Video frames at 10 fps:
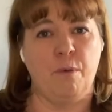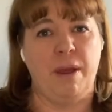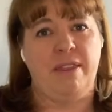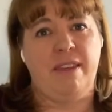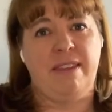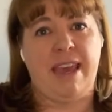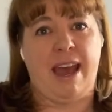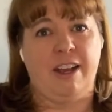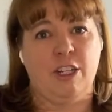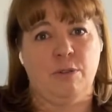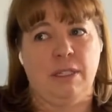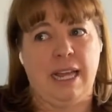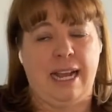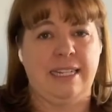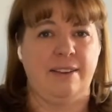with the actual
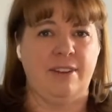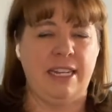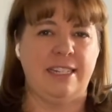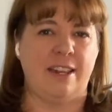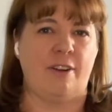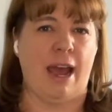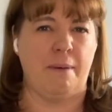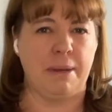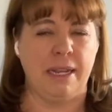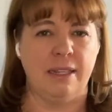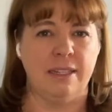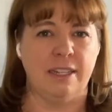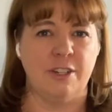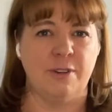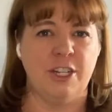activities that are happening in the
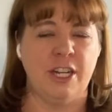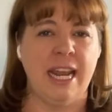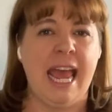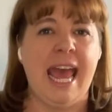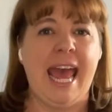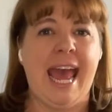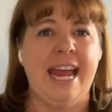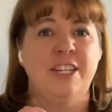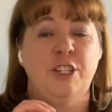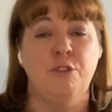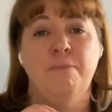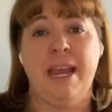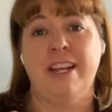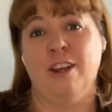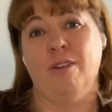situation and to
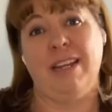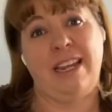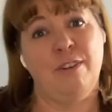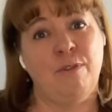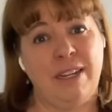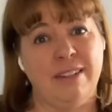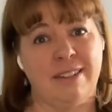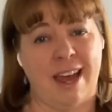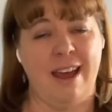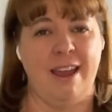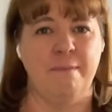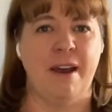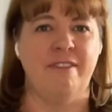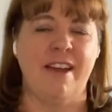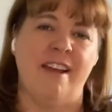make note in real time
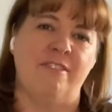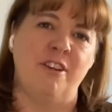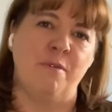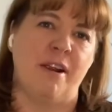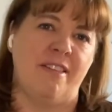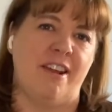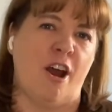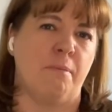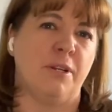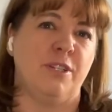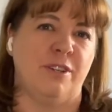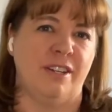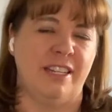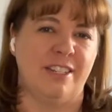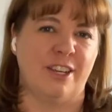of everywhere that
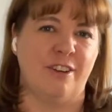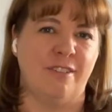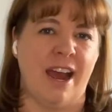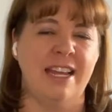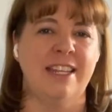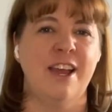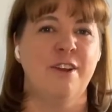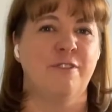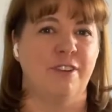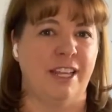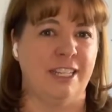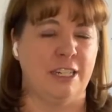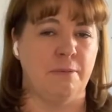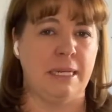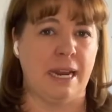opportunities could arise for things
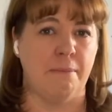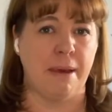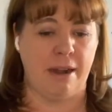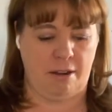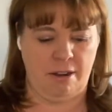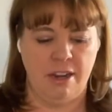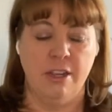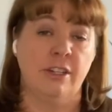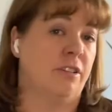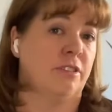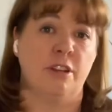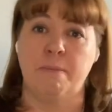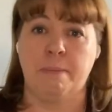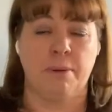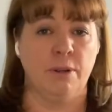to be done better. So those can
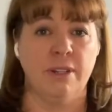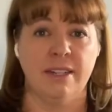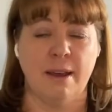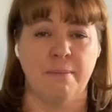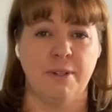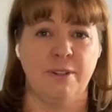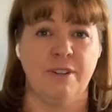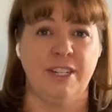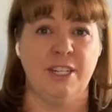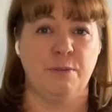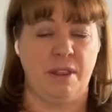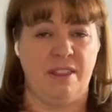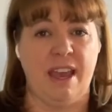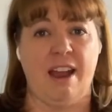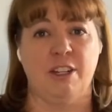be process opportunities with
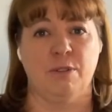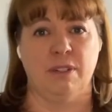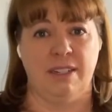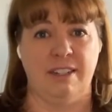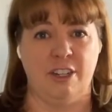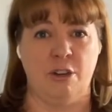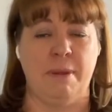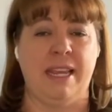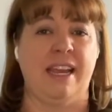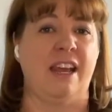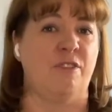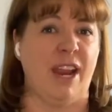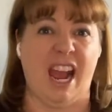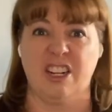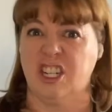the actual decision making and
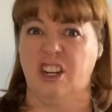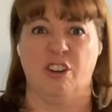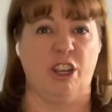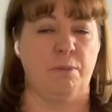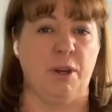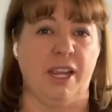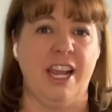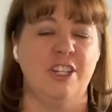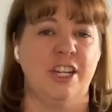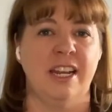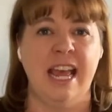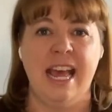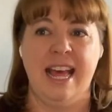reaction or communication.